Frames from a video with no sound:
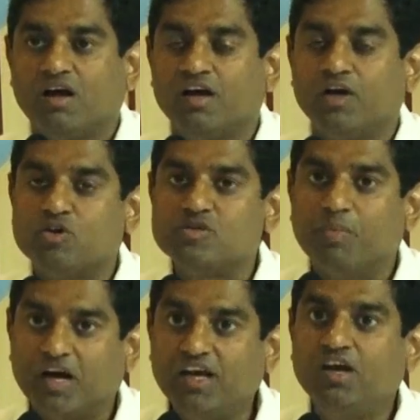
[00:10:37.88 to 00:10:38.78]
It was
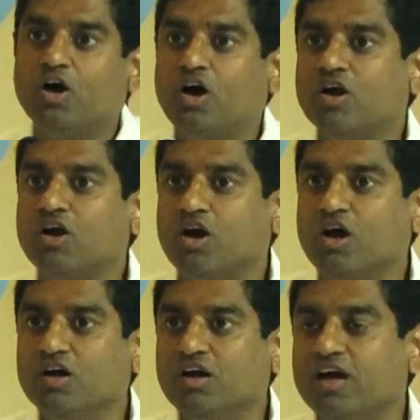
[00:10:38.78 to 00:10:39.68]
muddy all
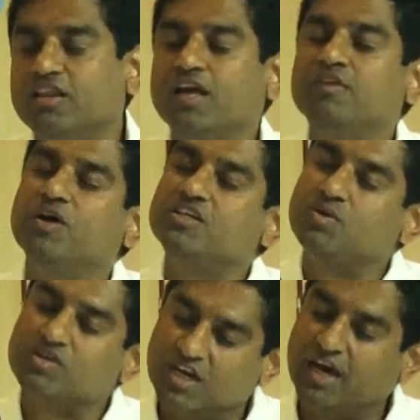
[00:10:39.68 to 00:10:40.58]
along, and then when she
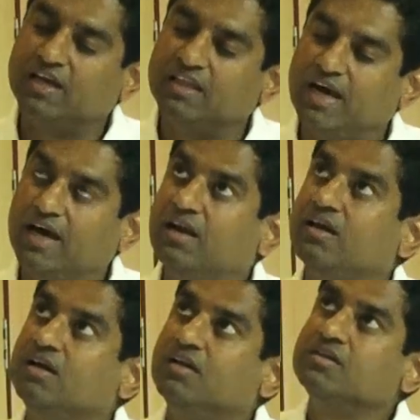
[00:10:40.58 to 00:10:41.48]
was lying
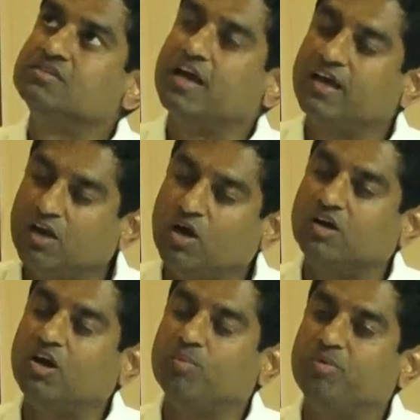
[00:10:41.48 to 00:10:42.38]
there, cycle
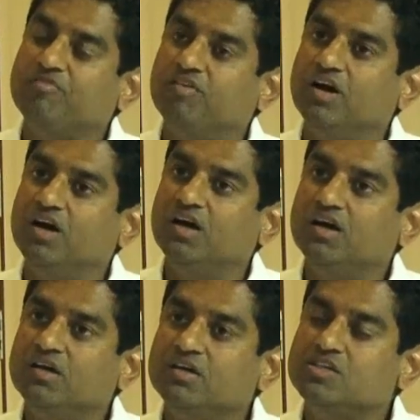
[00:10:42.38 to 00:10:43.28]
on top of
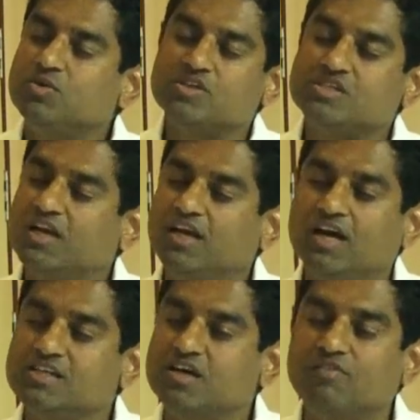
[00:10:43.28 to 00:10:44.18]
her, she was telling
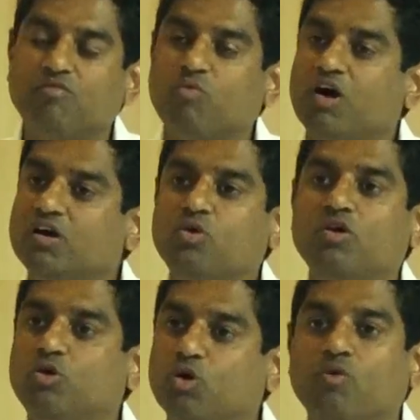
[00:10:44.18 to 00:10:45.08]
herself, what
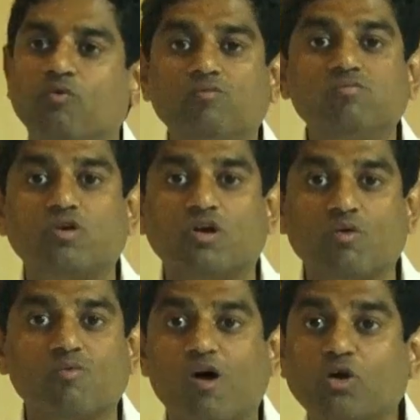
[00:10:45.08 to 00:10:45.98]
could
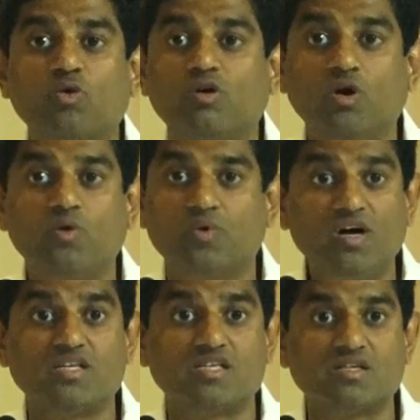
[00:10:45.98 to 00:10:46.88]
go
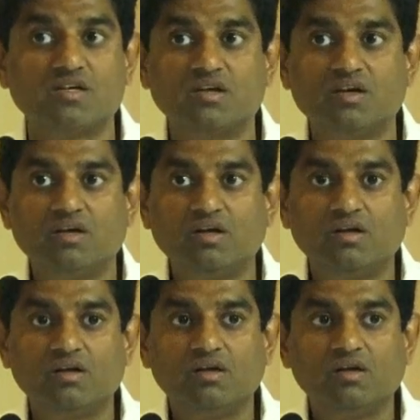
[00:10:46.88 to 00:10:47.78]
worse?
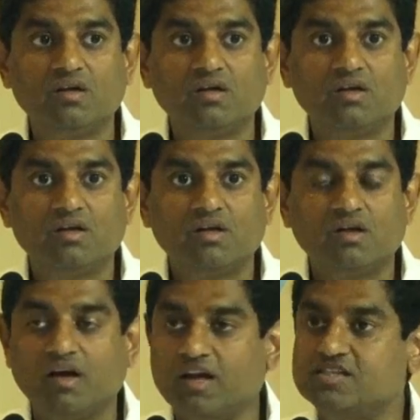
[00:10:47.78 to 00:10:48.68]

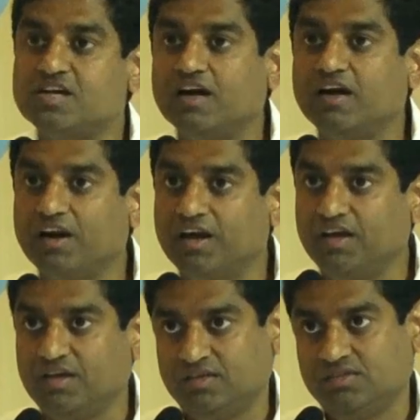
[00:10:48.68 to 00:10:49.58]
And it started raining.